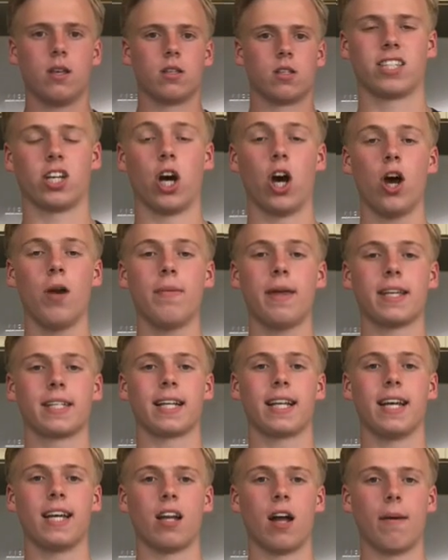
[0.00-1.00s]
So I hope that's
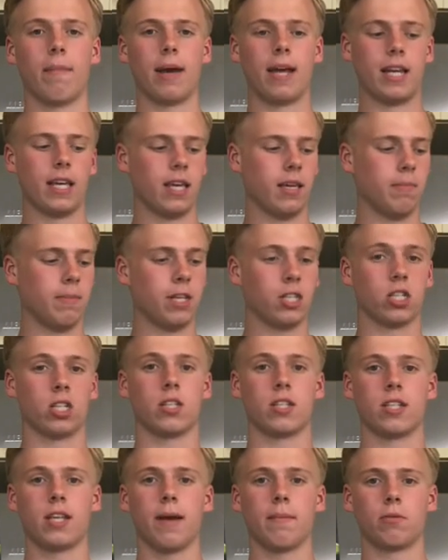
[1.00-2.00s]
cleared up any
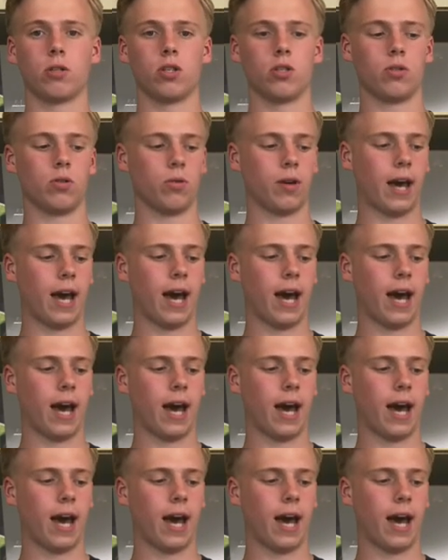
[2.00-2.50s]
misconceptions you